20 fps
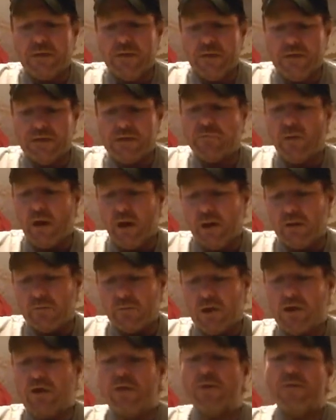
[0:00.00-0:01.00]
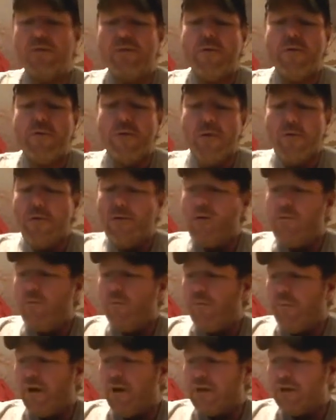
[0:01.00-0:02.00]
is polymer,
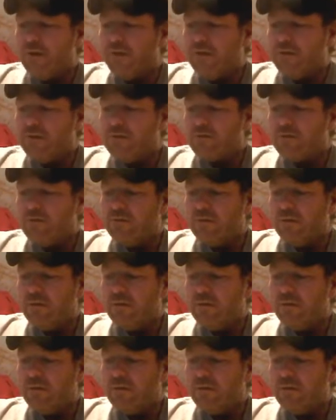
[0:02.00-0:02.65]
but it's